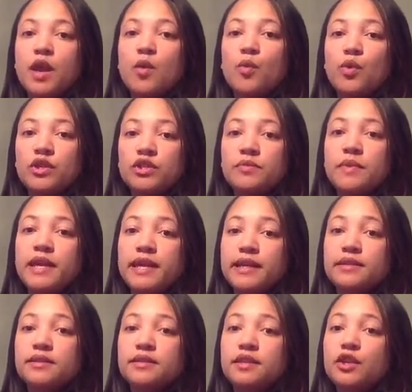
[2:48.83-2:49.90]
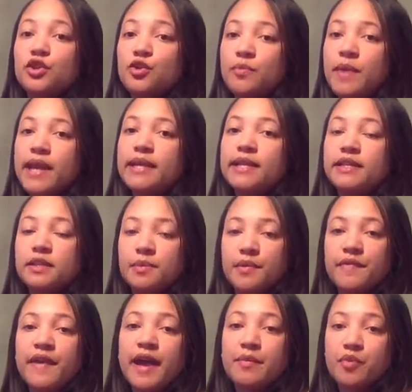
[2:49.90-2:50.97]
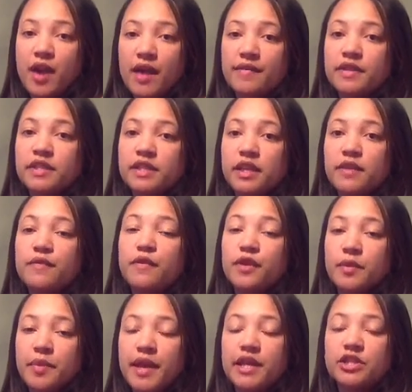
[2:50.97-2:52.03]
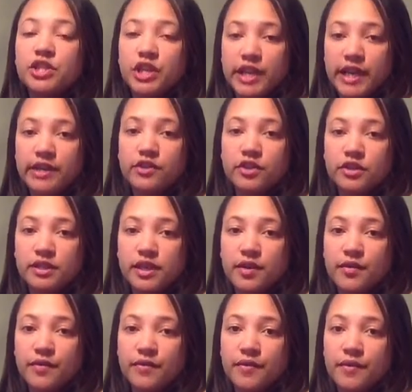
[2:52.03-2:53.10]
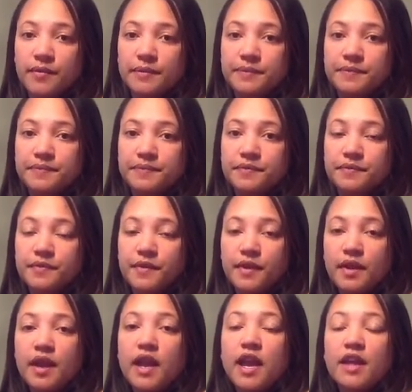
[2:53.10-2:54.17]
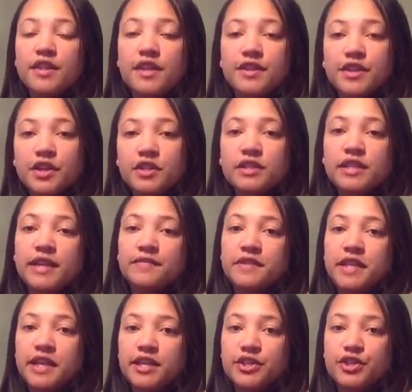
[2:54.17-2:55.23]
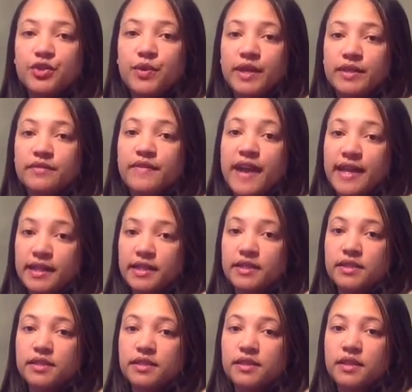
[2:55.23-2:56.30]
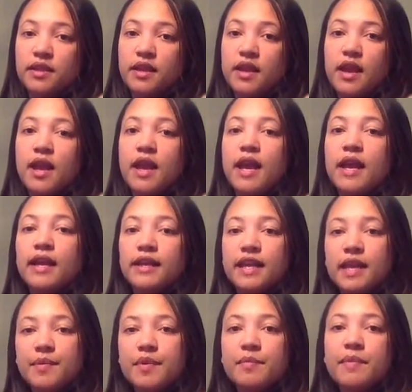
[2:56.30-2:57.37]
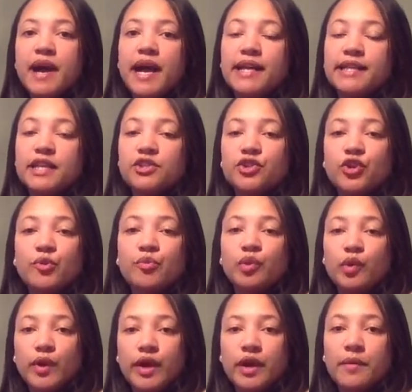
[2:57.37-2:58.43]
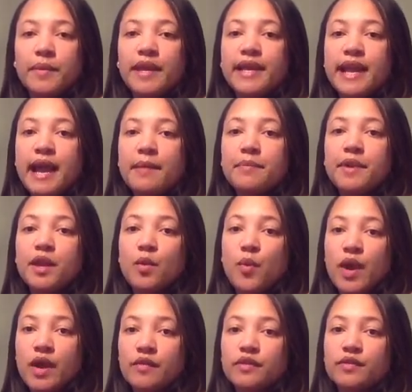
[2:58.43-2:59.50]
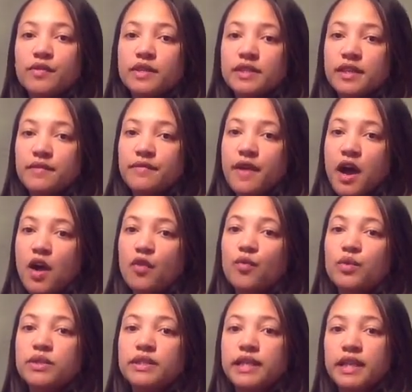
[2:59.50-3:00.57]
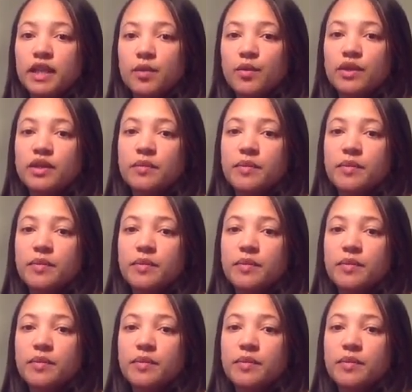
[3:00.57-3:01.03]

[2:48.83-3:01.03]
which means you may need to provide privacy for the patient and yourself. The third safety issue is violence. Keep in mind that your employer may not be aware of the risk involved when dealing with the